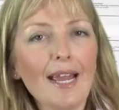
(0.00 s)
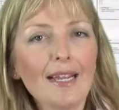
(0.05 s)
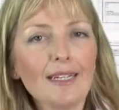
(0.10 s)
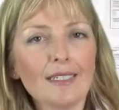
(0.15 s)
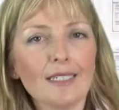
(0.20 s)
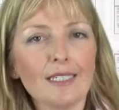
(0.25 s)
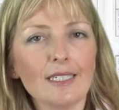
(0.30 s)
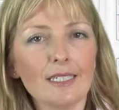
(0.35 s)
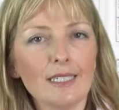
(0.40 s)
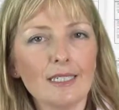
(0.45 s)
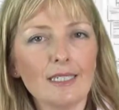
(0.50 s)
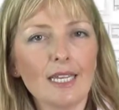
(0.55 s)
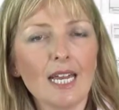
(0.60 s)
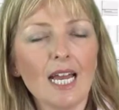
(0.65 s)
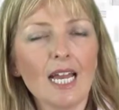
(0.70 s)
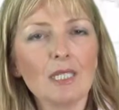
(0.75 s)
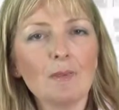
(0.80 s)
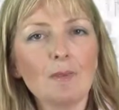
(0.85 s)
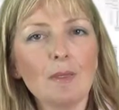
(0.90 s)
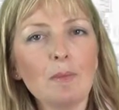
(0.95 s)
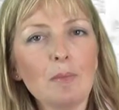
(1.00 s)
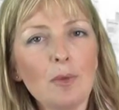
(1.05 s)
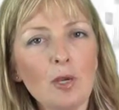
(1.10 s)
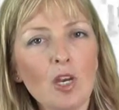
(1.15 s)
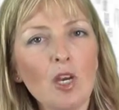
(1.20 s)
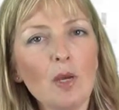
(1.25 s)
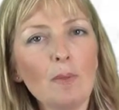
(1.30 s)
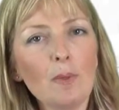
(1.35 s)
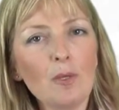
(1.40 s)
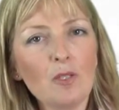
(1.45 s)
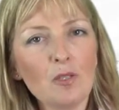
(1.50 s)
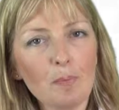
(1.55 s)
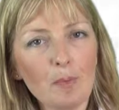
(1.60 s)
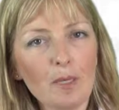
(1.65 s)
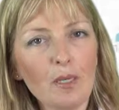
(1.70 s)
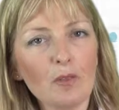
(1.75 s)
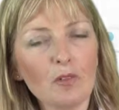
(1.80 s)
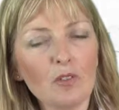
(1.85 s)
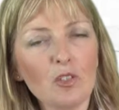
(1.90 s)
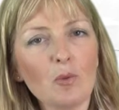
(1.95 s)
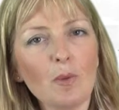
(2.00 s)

Actus has been purpose-built